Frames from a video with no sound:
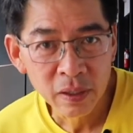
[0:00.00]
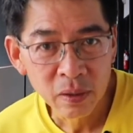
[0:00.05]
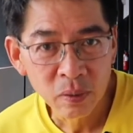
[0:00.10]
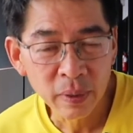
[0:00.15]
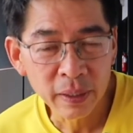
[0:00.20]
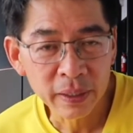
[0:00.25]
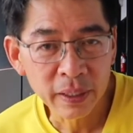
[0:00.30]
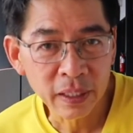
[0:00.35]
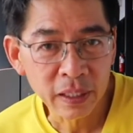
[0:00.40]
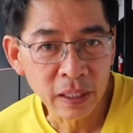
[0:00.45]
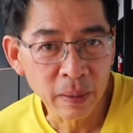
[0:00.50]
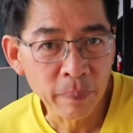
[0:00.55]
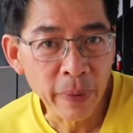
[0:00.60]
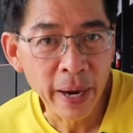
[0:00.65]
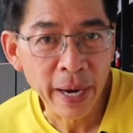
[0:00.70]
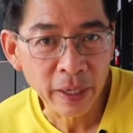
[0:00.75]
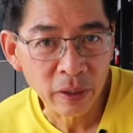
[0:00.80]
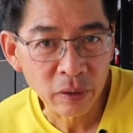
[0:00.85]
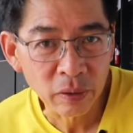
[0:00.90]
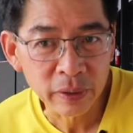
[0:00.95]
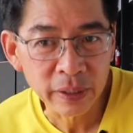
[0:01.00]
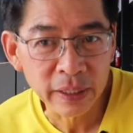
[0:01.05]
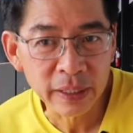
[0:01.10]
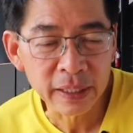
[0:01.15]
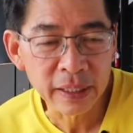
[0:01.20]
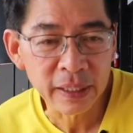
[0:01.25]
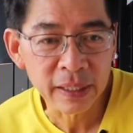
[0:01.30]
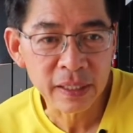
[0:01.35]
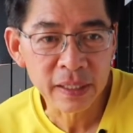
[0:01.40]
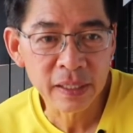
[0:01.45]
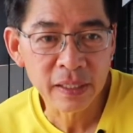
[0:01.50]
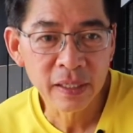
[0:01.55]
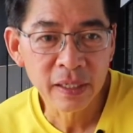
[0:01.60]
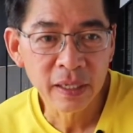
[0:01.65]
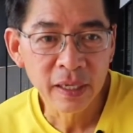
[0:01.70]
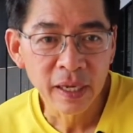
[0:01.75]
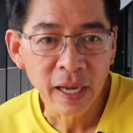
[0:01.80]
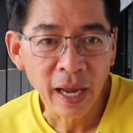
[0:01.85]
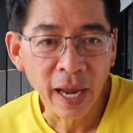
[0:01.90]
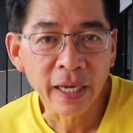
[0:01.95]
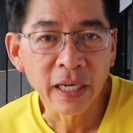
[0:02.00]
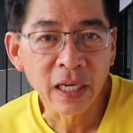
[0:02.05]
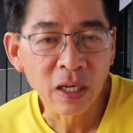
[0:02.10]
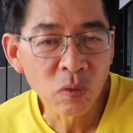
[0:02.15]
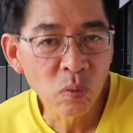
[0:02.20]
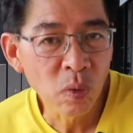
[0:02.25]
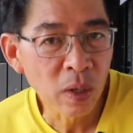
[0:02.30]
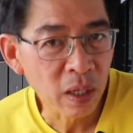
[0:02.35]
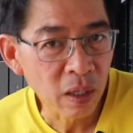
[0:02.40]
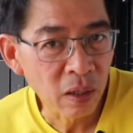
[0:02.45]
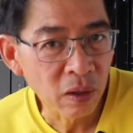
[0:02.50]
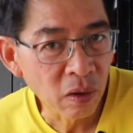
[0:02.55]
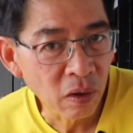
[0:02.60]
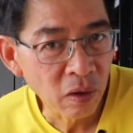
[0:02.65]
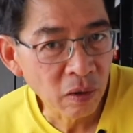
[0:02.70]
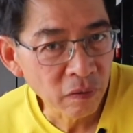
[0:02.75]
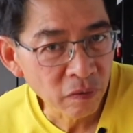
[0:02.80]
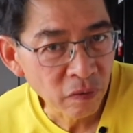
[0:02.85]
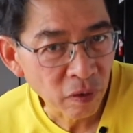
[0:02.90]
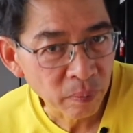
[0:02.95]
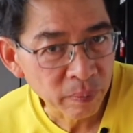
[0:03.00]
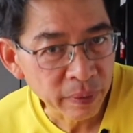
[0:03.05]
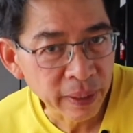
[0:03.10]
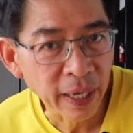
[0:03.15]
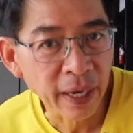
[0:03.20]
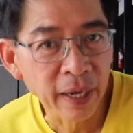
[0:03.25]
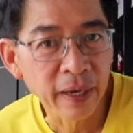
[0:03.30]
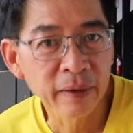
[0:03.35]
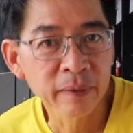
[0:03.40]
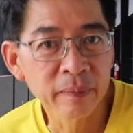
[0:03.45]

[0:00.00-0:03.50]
what are their priorities, and then work along from there.